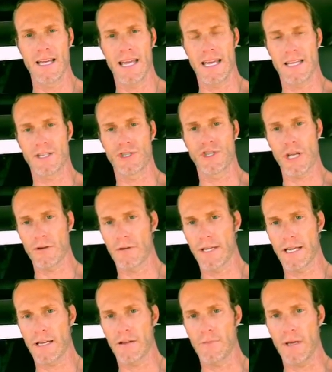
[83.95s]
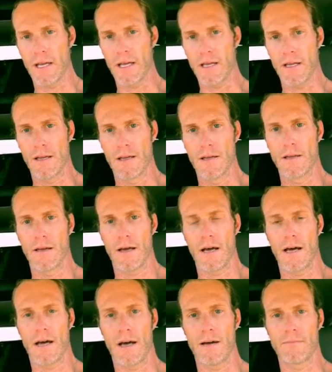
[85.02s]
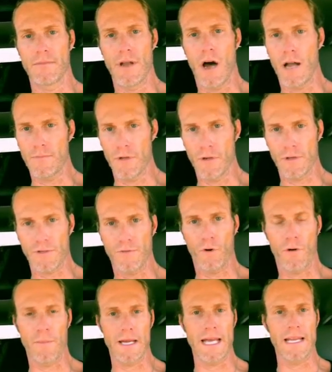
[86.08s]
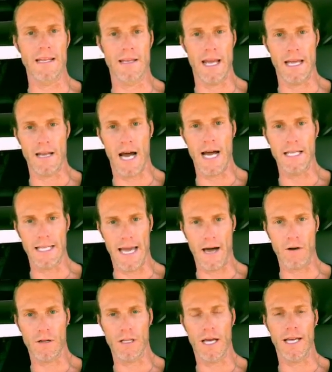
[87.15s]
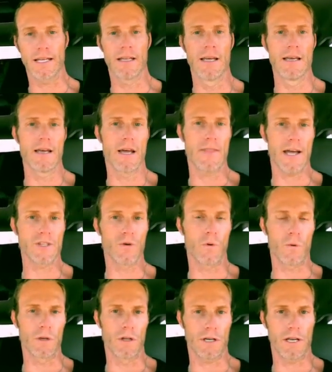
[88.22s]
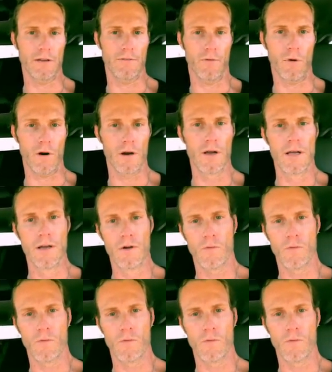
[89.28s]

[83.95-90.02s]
is generally going to be non-mucus forming and highly alkaline, and that's what we're looking for.